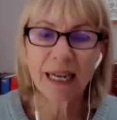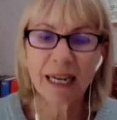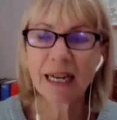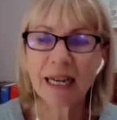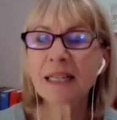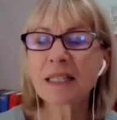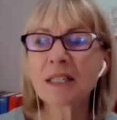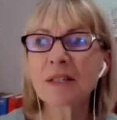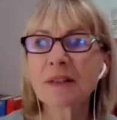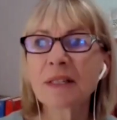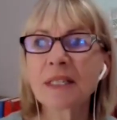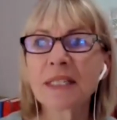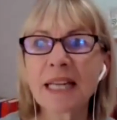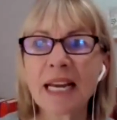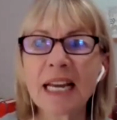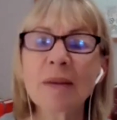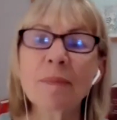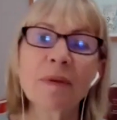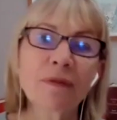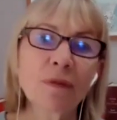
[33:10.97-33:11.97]
and the
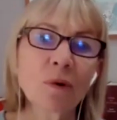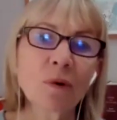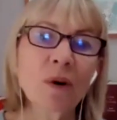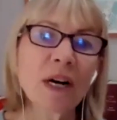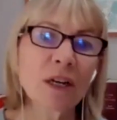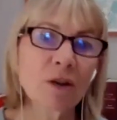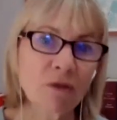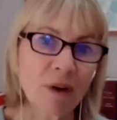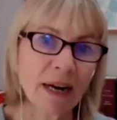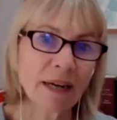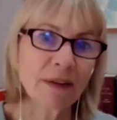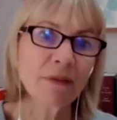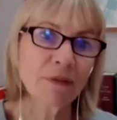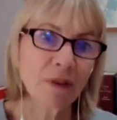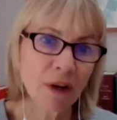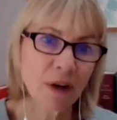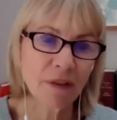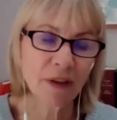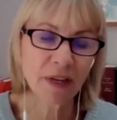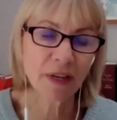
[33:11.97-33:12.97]
day before her
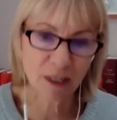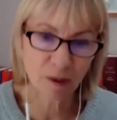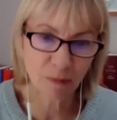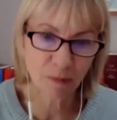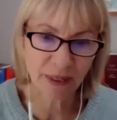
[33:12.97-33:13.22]
grandfather had